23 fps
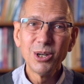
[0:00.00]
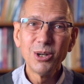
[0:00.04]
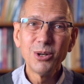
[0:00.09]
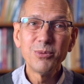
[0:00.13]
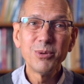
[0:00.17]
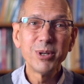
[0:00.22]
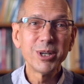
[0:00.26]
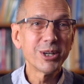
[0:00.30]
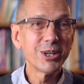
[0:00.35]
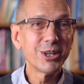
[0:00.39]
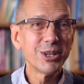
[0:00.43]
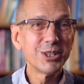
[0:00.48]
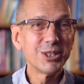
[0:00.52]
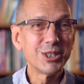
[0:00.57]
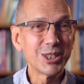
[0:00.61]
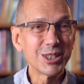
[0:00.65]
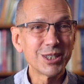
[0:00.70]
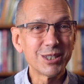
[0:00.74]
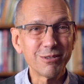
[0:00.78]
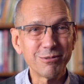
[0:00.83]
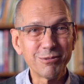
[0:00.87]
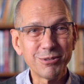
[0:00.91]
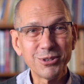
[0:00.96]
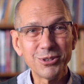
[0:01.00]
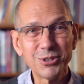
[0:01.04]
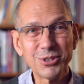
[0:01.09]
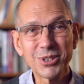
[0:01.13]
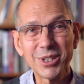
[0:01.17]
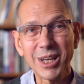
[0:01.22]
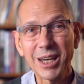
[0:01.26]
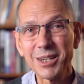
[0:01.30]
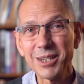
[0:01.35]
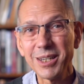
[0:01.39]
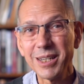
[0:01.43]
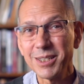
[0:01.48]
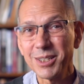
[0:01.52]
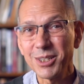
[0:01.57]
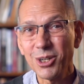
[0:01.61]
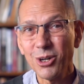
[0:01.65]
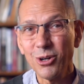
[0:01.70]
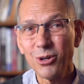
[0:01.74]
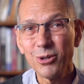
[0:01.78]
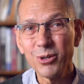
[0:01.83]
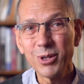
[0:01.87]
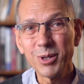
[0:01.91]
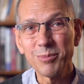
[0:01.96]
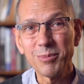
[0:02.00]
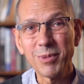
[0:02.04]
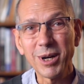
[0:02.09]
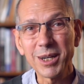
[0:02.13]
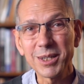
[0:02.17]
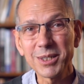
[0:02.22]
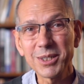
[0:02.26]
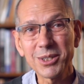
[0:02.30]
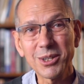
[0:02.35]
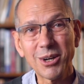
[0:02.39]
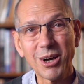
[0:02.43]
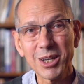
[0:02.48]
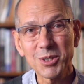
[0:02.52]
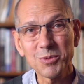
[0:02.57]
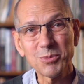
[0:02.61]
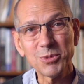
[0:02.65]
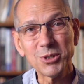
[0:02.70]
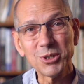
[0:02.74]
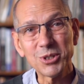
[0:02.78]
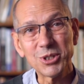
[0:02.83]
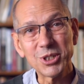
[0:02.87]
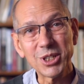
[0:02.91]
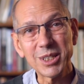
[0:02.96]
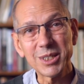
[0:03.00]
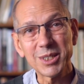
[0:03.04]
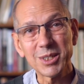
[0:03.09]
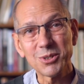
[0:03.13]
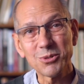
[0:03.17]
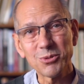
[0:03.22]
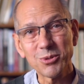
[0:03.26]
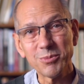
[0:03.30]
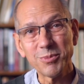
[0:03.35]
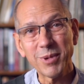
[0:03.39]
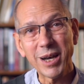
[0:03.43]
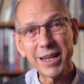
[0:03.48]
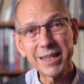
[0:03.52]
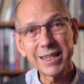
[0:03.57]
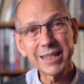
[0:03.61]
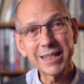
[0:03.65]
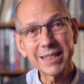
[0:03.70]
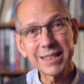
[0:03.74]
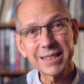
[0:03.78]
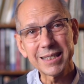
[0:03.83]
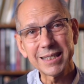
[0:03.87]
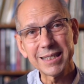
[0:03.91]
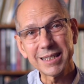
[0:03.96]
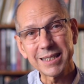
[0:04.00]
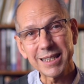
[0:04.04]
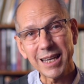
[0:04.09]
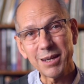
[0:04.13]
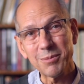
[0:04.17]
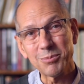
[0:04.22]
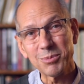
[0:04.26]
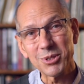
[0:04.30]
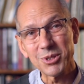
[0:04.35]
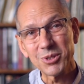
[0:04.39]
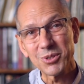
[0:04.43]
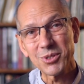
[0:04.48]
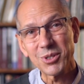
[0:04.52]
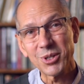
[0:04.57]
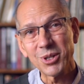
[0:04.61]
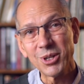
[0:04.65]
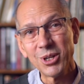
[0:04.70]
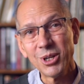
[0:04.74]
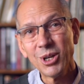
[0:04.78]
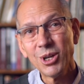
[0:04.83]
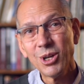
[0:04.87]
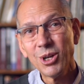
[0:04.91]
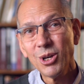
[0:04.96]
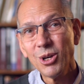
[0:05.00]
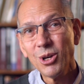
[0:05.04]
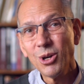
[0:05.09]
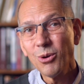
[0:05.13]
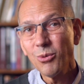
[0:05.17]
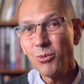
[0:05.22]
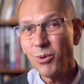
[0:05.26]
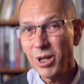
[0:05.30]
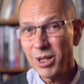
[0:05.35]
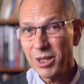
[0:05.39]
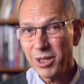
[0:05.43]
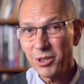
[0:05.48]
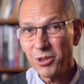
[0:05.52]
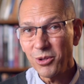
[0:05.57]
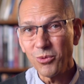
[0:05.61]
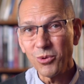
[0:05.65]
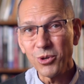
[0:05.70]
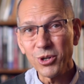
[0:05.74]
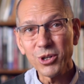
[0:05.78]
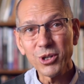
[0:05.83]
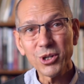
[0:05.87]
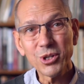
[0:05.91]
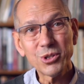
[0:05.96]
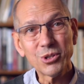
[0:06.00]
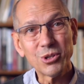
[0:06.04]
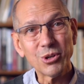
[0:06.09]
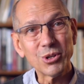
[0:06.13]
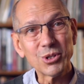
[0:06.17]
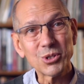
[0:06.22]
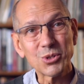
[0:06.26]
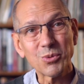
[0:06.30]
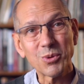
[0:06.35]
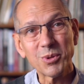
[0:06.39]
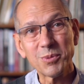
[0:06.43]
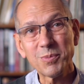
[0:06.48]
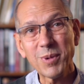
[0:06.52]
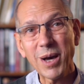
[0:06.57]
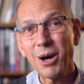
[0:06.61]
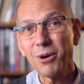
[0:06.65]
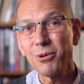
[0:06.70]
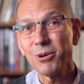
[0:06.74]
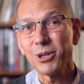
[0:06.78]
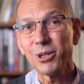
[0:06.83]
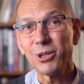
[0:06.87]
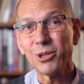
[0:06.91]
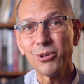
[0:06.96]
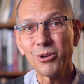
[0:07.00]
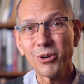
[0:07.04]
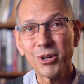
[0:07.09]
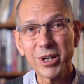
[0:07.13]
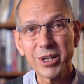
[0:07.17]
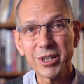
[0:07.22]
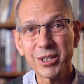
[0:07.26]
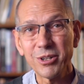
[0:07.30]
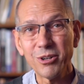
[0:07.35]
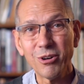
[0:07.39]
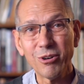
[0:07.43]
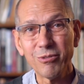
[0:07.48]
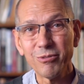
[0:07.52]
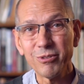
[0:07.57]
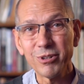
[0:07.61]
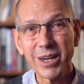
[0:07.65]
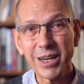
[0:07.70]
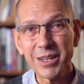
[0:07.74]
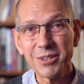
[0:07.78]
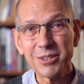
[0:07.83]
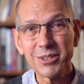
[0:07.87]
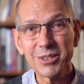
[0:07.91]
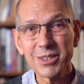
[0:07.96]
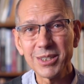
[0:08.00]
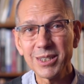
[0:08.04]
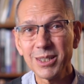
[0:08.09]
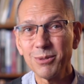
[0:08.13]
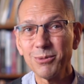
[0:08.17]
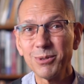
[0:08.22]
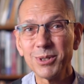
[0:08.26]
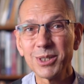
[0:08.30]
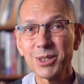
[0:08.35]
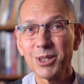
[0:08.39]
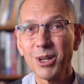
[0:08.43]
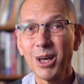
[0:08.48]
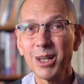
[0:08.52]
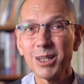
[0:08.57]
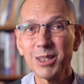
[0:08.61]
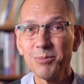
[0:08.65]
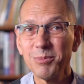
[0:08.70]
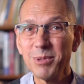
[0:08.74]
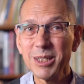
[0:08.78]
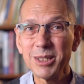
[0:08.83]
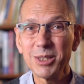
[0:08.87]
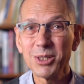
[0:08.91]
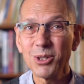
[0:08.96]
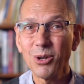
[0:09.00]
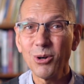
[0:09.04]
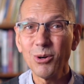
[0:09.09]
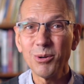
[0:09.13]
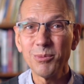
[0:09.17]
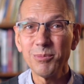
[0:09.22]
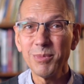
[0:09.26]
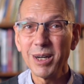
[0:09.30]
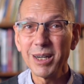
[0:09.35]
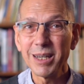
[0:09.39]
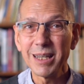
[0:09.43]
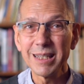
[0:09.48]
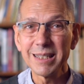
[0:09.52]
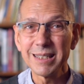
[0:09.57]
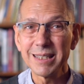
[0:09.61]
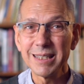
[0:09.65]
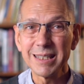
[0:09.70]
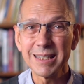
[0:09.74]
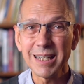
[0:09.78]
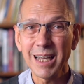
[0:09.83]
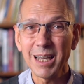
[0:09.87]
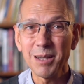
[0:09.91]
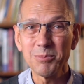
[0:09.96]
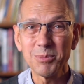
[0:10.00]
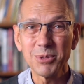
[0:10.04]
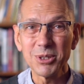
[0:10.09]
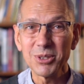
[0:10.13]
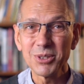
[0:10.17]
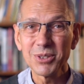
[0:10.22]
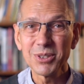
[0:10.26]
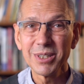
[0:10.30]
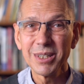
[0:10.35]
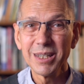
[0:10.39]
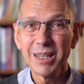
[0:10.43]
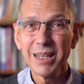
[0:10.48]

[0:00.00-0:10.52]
We heard just a few Sundays ago in Mark's Gospel Jesus reminding his disciples that while in the world those with power lorded over others, it was not to be so among his disciples.